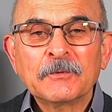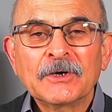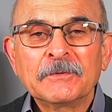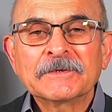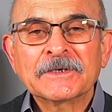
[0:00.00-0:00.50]
My
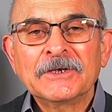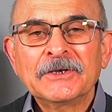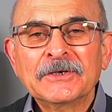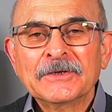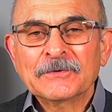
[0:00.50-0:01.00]
name is
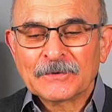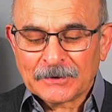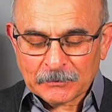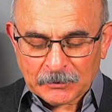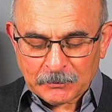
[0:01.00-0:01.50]
Eric, and today
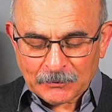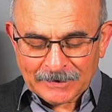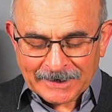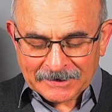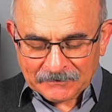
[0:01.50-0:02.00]
I'm going to pull
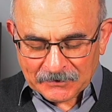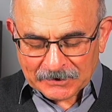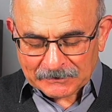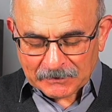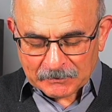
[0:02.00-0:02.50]
the
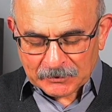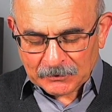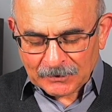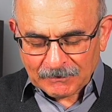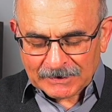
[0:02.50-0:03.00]
advice from the
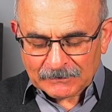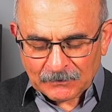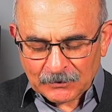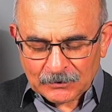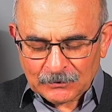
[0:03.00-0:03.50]
universe
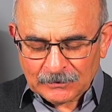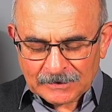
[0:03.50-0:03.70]
for you.